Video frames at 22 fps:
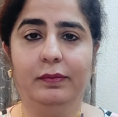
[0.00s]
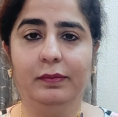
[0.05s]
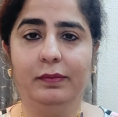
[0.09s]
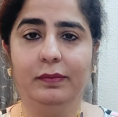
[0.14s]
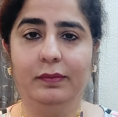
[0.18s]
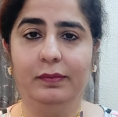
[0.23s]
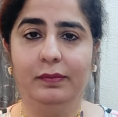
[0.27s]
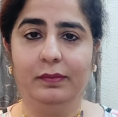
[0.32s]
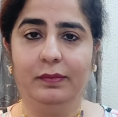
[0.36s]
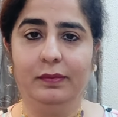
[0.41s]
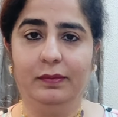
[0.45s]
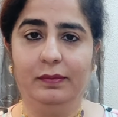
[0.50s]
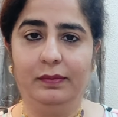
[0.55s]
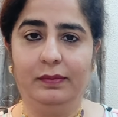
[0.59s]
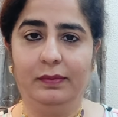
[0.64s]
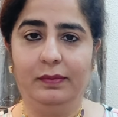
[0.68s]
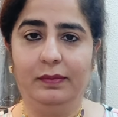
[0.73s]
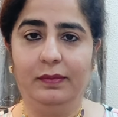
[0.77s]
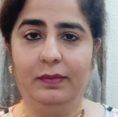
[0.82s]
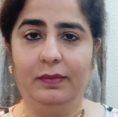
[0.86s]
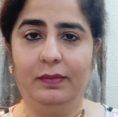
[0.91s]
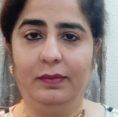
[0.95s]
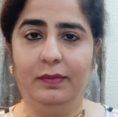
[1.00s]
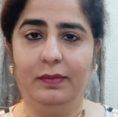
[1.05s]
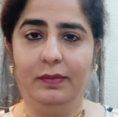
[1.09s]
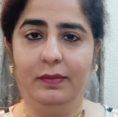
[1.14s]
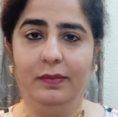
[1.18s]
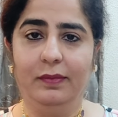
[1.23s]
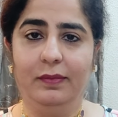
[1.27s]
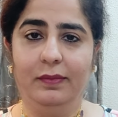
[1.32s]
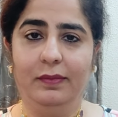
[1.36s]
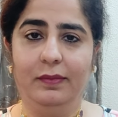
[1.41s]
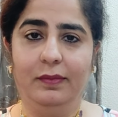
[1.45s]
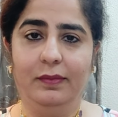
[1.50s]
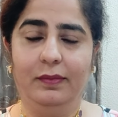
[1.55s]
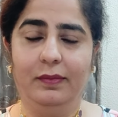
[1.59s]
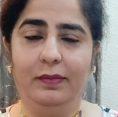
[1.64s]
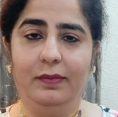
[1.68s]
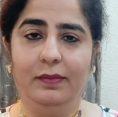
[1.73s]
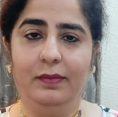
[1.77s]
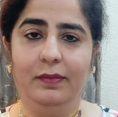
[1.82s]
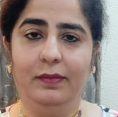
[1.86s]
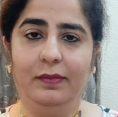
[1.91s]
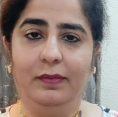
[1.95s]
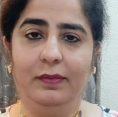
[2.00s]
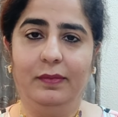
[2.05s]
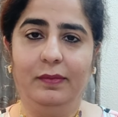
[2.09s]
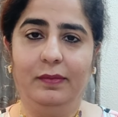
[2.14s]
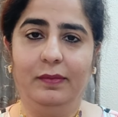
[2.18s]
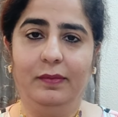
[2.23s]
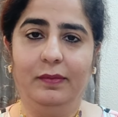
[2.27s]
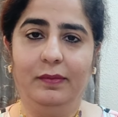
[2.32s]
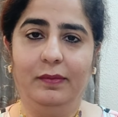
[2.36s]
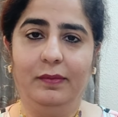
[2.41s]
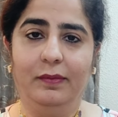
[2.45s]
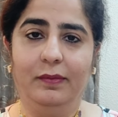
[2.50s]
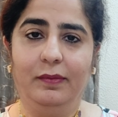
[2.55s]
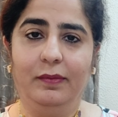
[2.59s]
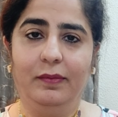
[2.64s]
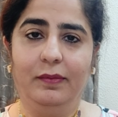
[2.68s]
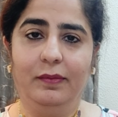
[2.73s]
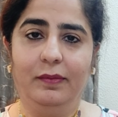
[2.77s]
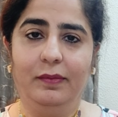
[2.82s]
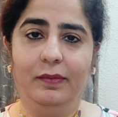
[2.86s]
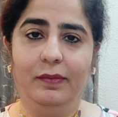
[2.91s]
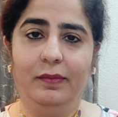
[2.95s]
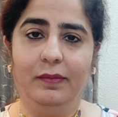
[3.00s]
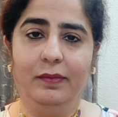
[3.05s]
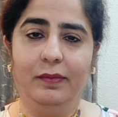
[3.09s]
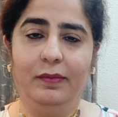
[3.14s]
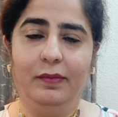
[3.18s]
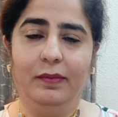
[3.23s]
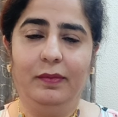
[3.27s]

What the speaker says: (silence)